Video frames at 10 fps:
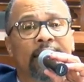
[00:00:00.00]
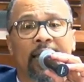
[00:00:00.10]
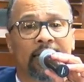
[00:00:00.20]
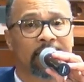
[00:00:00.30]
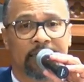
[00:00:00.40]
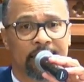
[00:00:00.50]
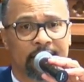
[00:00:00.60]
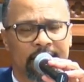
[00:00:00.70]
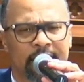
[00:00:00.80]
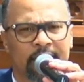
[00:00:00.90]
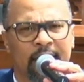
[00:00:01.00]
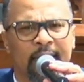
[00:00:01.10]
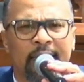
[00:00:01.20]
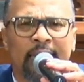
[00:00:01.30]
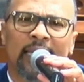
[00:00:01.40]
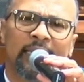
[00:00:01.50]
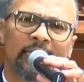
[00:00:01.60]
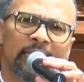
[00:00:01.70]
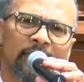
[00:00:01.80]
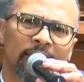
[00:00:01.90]
yet is good. He
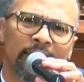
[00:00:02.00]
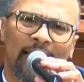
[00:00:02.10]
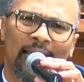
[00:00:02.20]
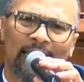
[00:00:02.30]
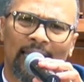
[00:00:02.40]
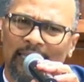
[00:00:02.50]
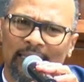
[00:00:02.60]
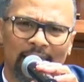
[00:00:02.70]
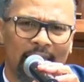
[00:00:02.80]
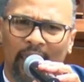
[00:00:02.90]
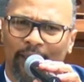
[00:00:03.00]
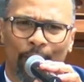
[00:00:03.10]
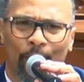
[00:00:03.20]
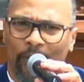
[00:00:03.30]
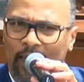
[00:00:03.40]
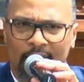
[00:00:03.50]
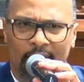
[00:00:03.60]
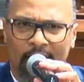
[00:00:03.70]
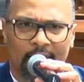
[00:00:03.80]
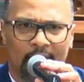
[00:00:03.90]
still yet is a
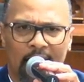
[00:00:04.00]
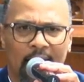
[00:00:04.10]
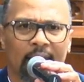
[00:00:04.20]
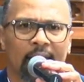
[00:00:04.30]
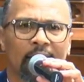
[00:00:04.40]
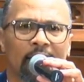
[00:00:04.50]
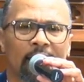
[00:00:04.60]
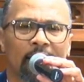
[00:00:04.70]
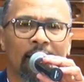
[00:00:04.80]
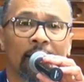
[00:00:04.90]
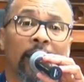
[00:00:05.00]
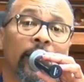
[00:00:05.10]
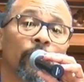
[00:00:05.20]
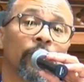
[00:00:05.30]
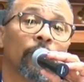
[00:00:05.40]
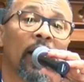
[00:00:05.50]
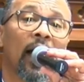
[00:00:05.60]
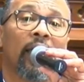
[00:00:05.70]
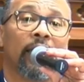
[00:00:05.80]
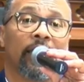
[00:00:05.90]
great God. And he's
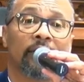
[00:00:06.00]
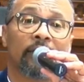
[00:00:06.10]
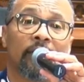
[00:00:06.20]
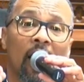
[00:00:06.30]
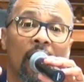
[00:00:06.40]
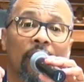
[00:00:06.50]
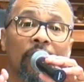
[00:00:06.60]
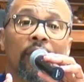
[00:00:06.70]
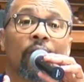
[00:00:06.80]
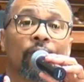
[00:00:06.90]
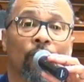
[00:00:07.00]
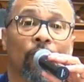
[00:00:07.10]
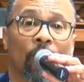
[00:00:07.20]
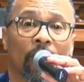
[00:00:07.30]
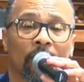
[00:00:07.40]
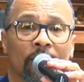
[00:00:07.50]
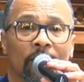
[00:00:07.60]
reminding us, therefore,